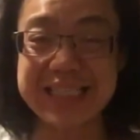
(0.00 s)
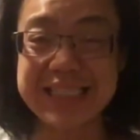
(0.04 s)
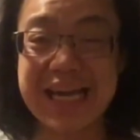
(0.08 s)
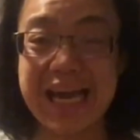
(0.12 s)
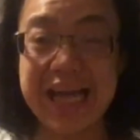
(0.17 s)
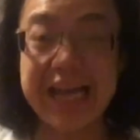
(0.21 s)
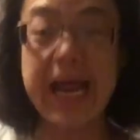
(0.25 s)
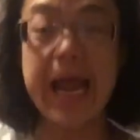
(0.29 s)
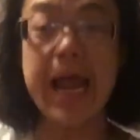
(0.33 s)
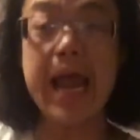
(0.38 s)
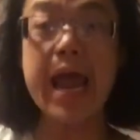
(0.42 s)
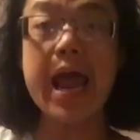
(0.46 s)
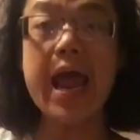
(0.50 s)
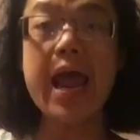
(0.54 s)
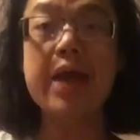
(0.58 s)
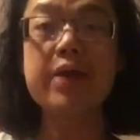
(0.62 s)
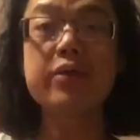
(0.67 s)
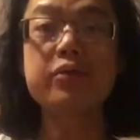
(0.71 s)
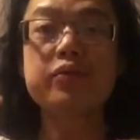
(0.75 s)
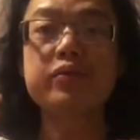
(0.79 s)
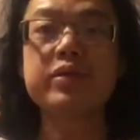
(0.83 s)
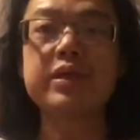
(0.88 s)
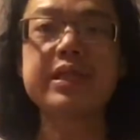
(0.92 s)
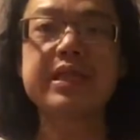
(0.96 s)
and
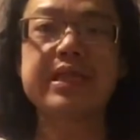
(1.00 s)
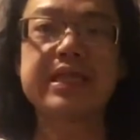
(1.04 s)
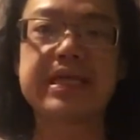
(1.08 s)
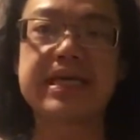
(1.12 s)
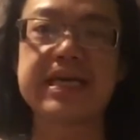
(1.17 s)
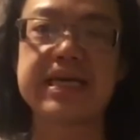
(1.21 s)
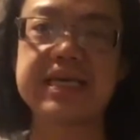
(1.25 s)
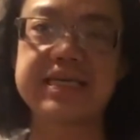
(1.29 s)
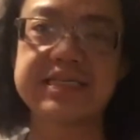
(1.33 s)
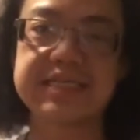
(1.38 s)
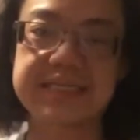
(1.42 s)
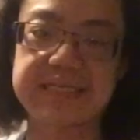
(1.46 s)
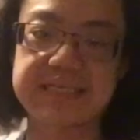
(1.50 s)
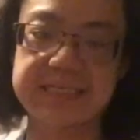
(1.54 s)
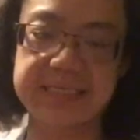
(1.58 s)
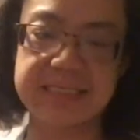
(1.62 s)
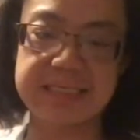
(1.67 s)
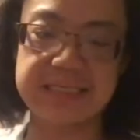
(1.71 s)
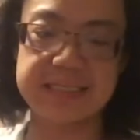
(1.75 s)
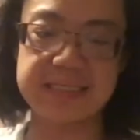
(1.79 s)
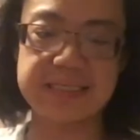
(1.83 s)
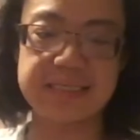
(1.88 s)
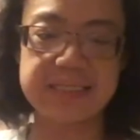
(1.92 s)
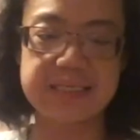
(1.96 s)

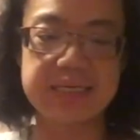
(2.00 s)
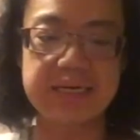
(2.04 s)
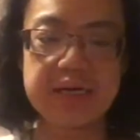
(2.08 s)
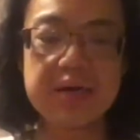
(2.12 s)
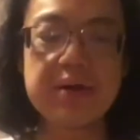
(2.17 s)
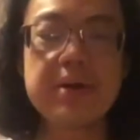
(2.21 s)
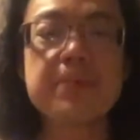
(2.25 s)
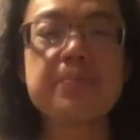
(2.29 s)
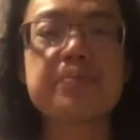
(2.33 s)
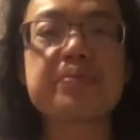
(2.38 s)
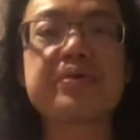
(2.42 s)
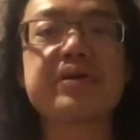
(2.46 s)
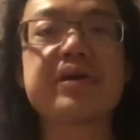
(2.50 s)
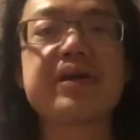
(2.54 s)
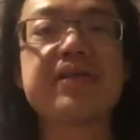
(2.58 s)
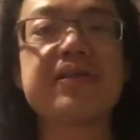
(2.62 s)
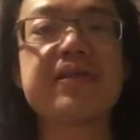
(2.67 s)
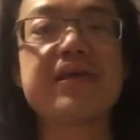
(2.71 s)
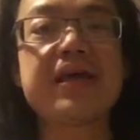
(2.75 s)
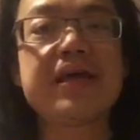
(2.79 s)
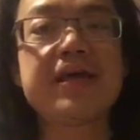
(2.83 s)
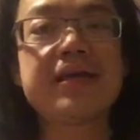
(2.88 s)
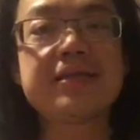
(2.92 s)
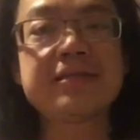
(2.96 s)
release. Breathe
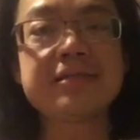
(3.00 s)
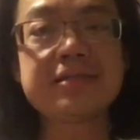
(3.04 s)
in